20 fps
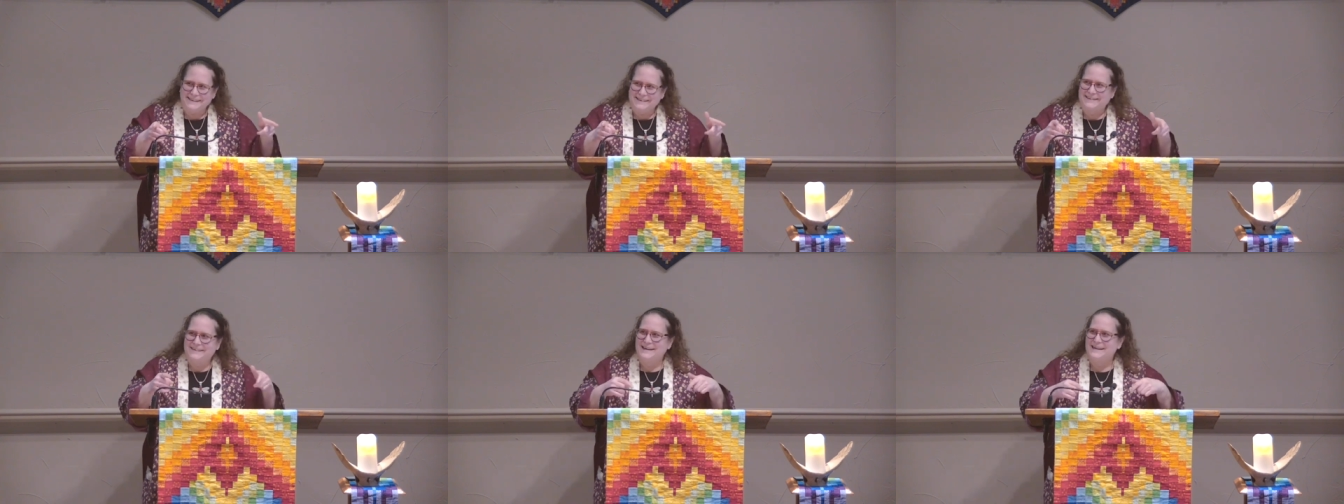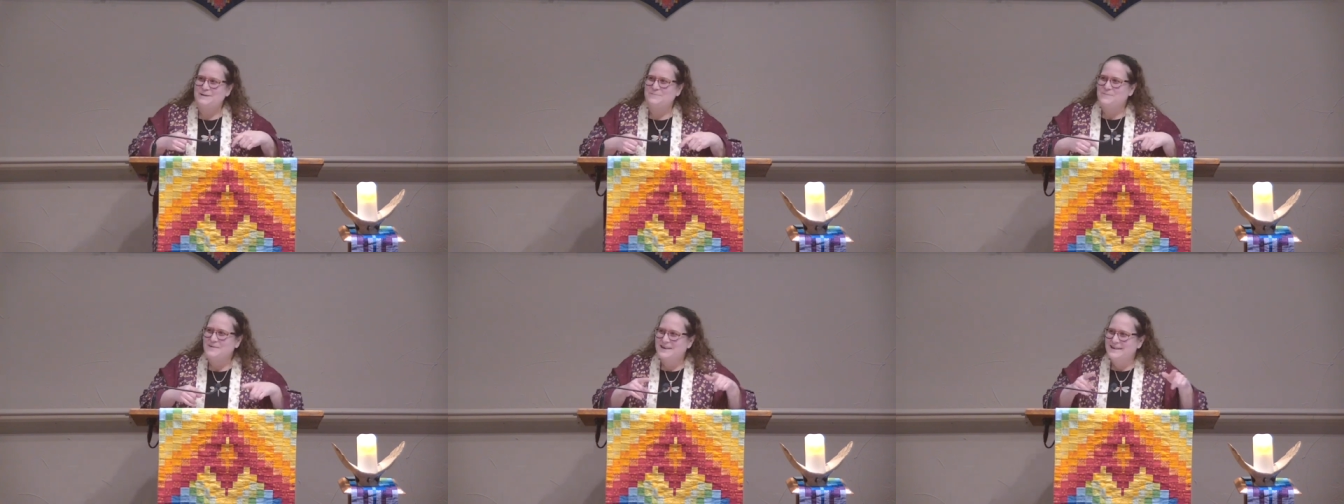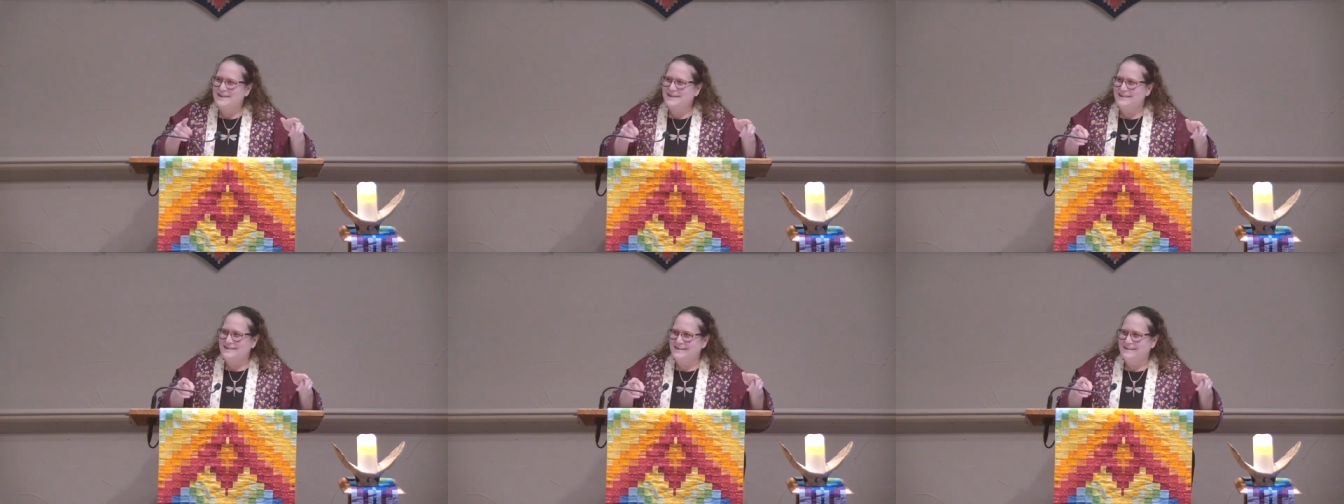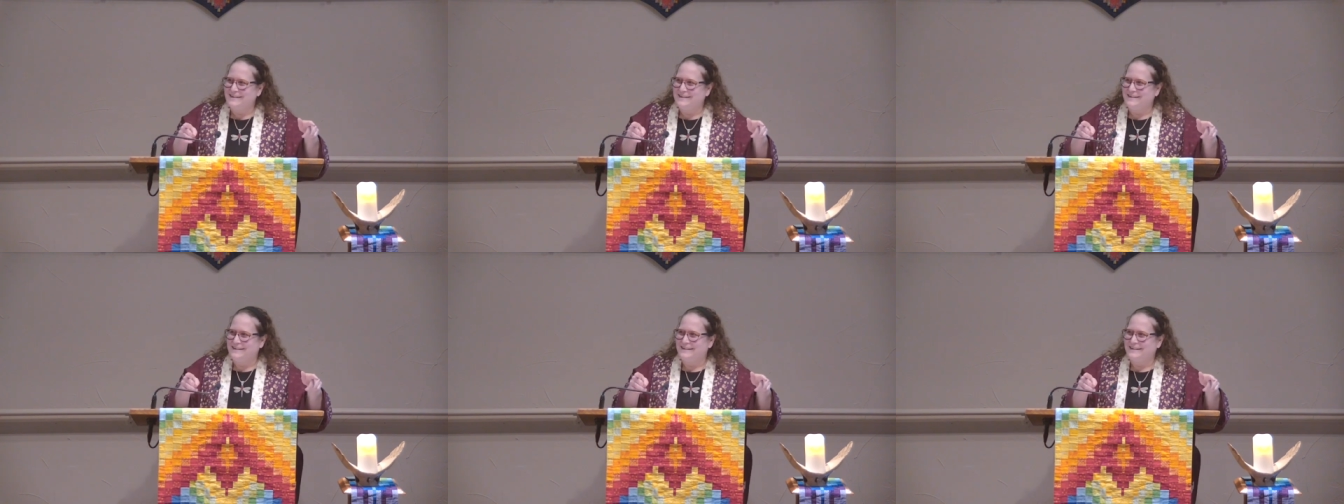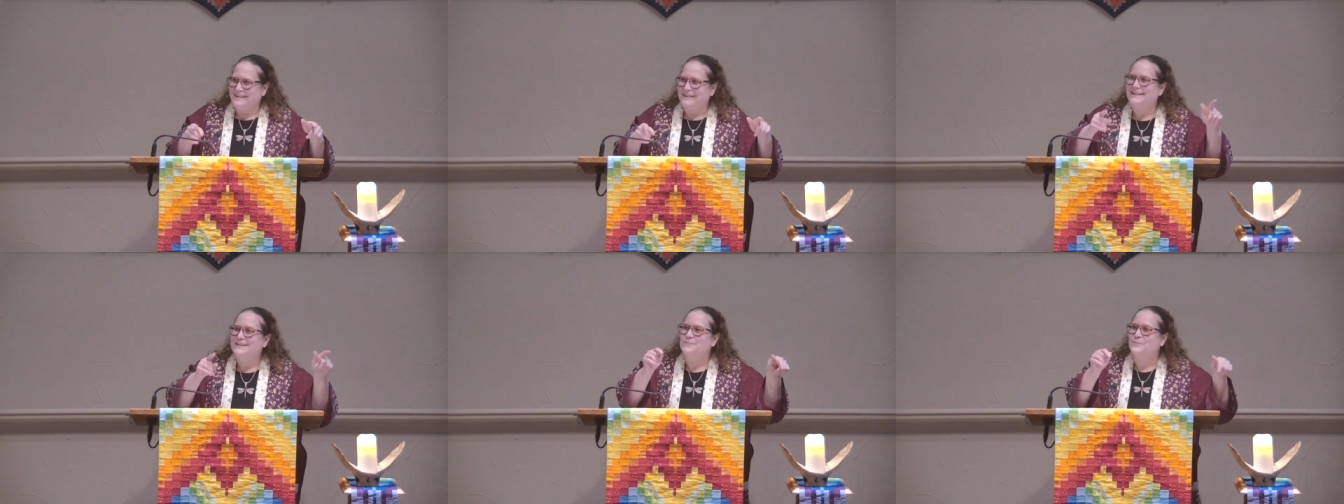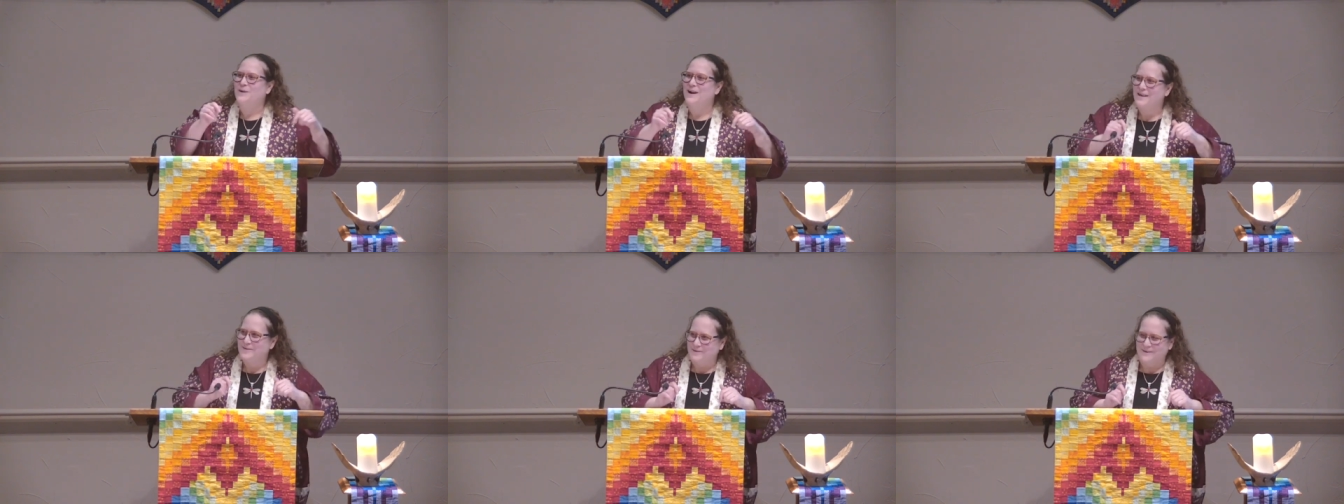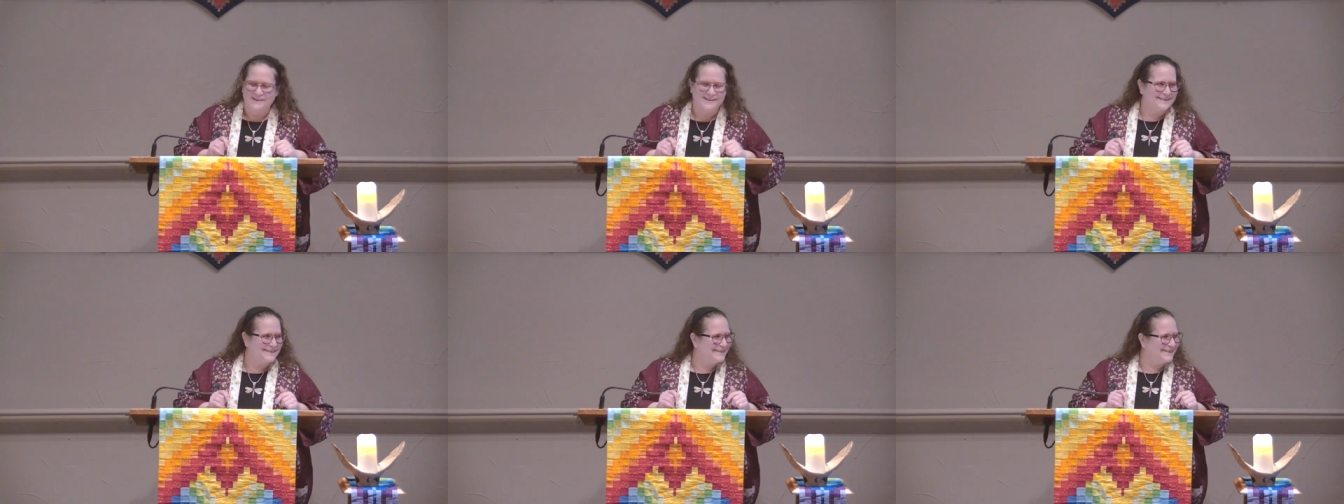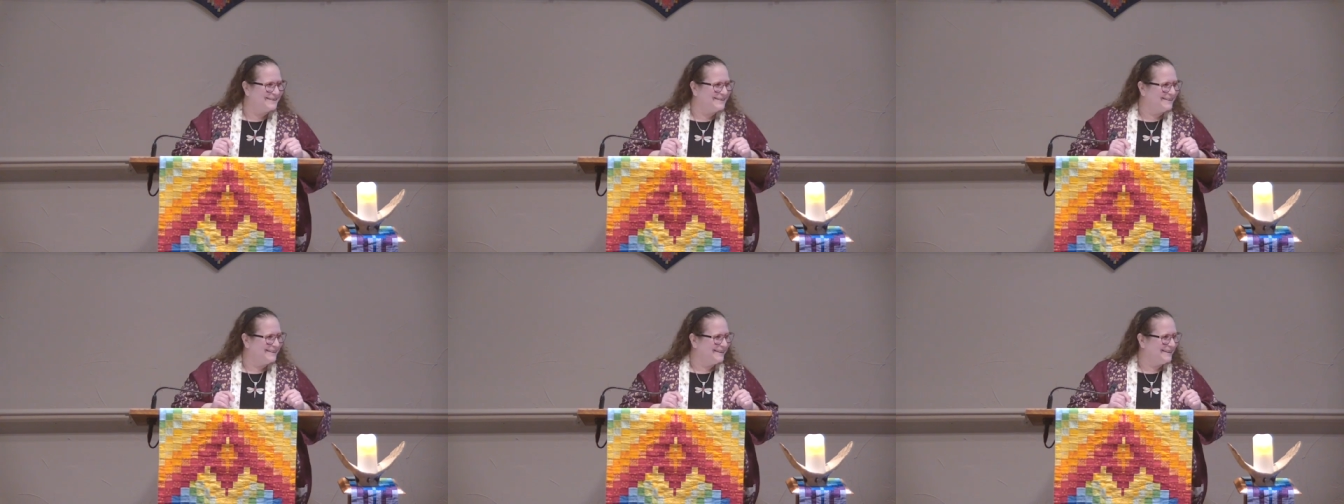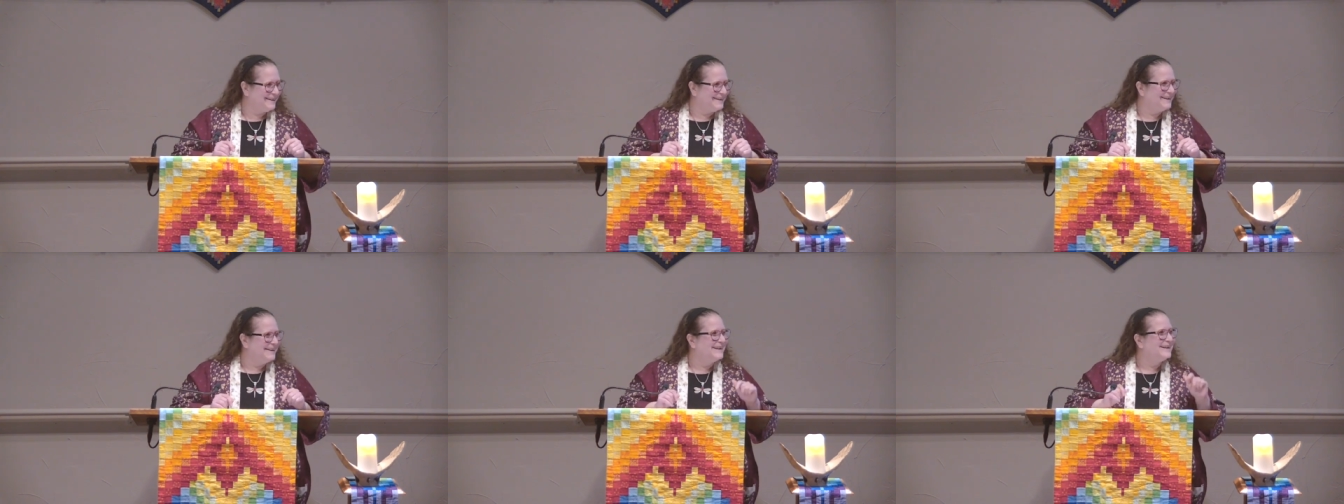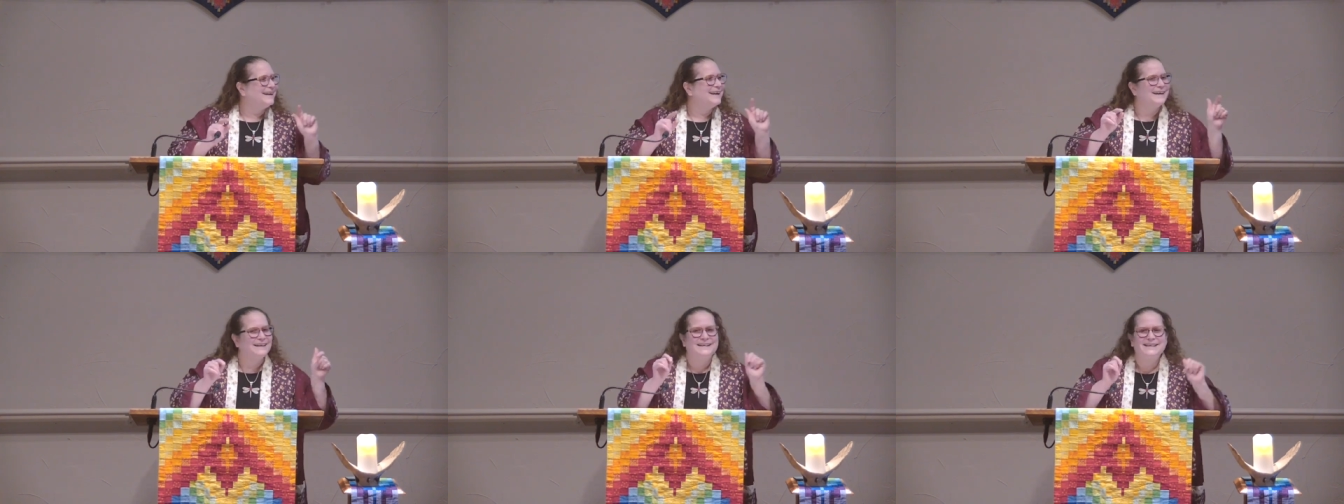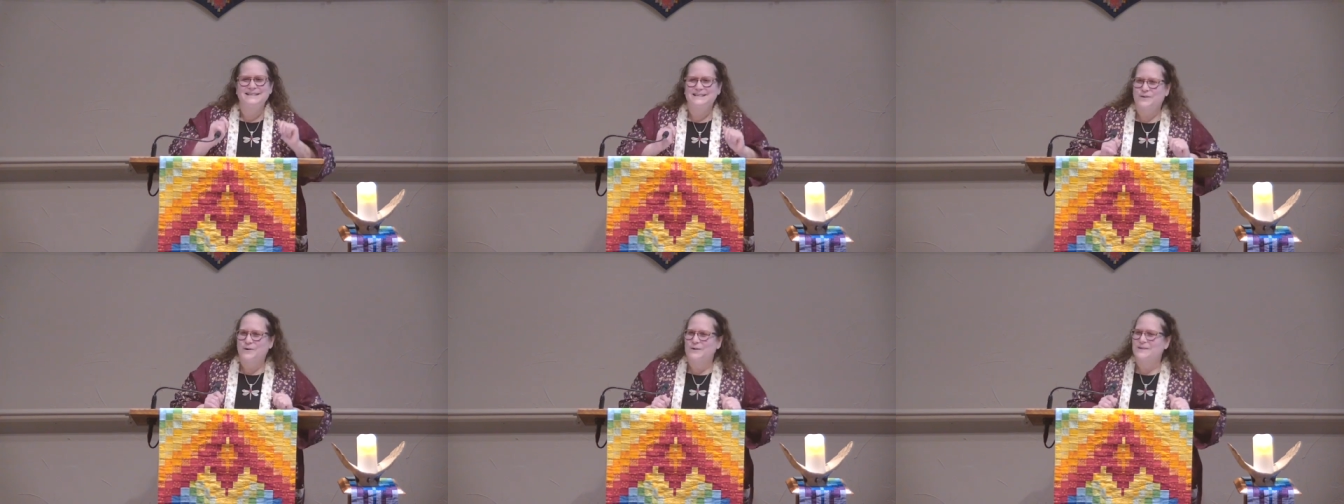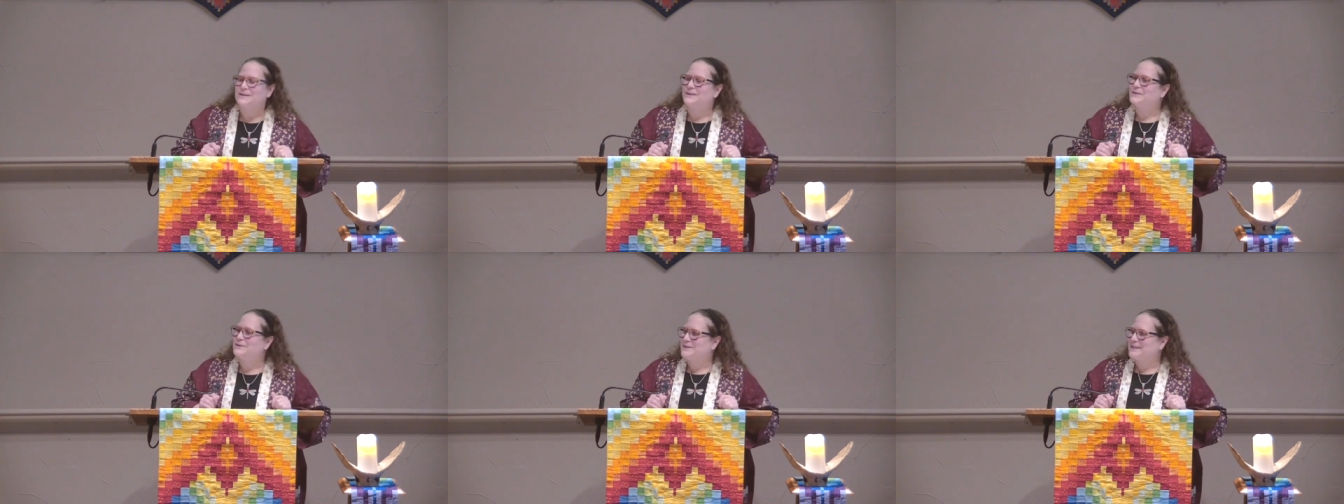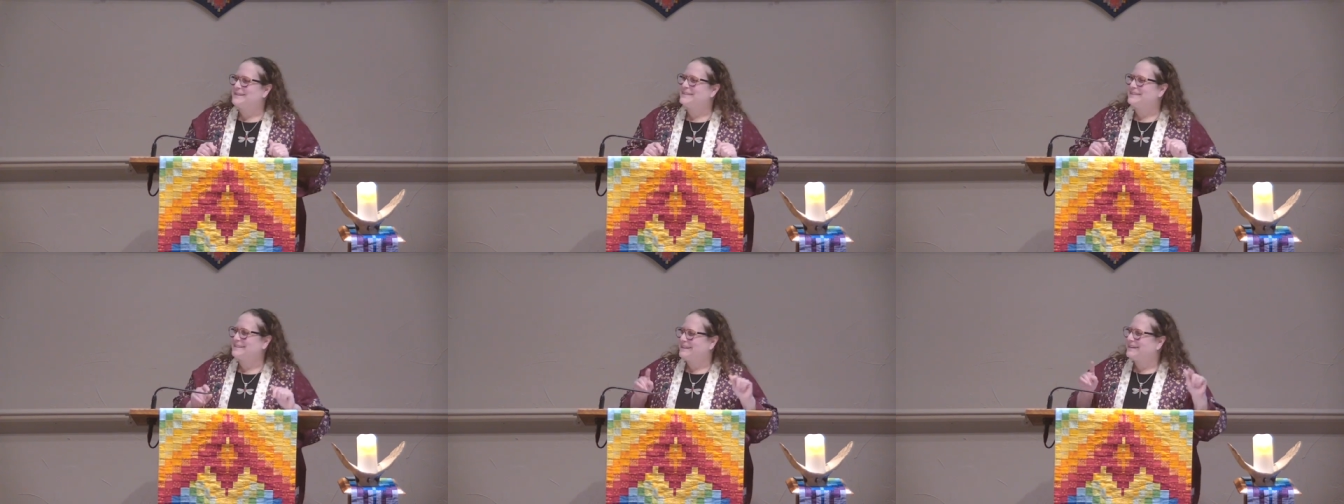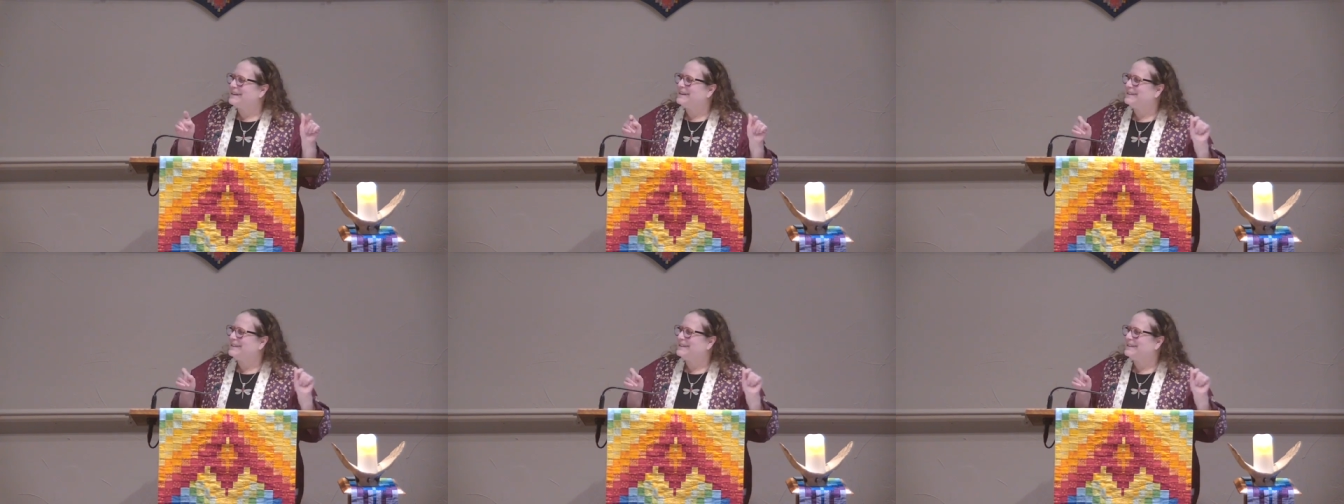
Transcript: it's going to be his brother's, and he's going to lose his